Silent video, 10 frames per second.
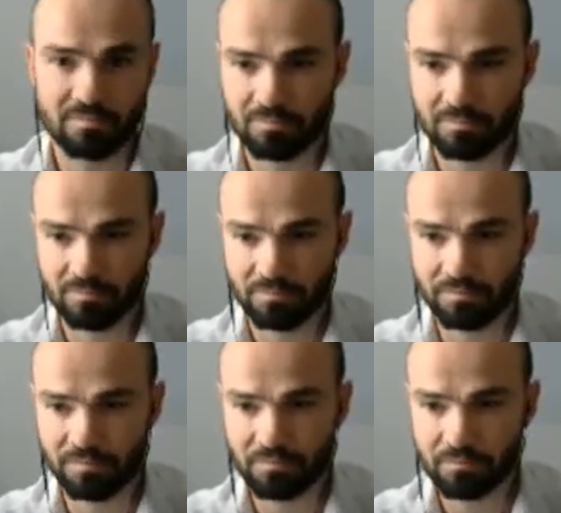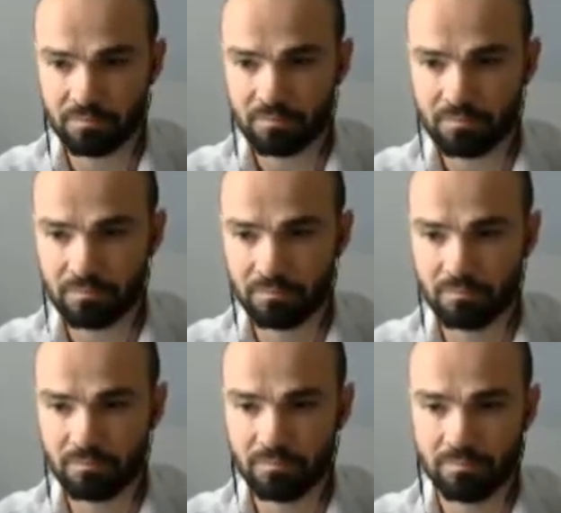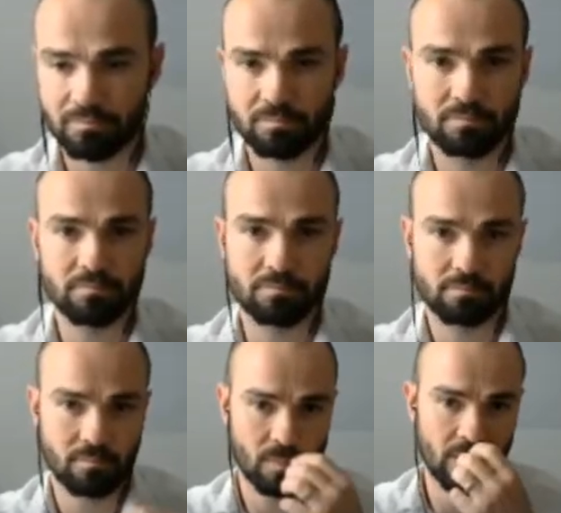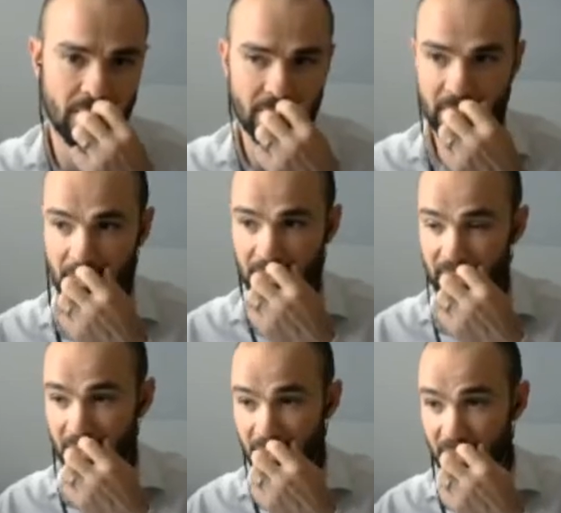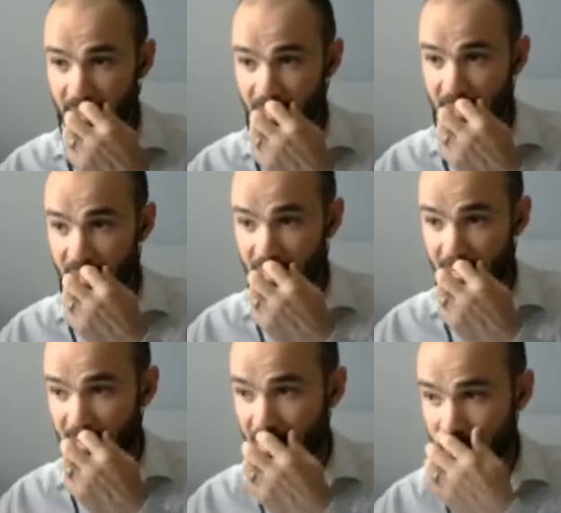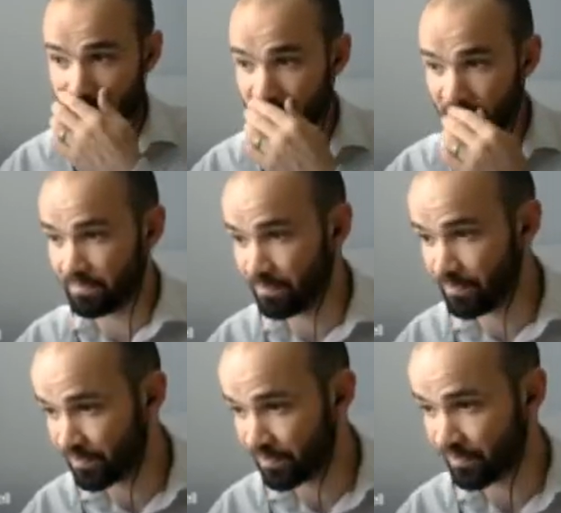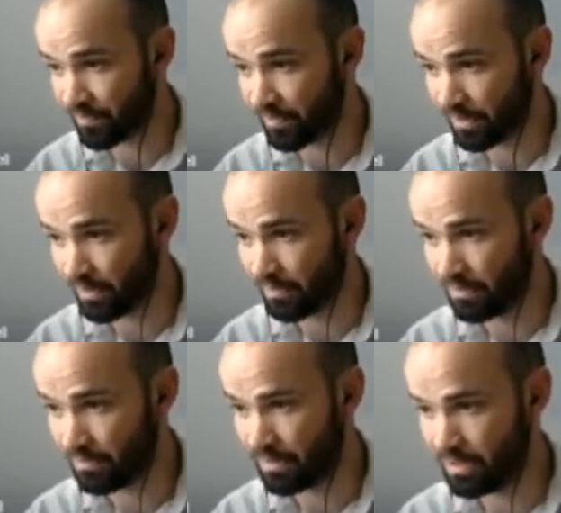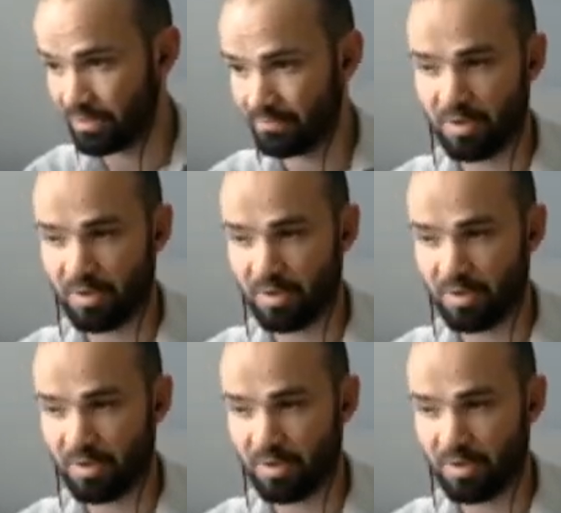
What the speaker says: (no one is talking)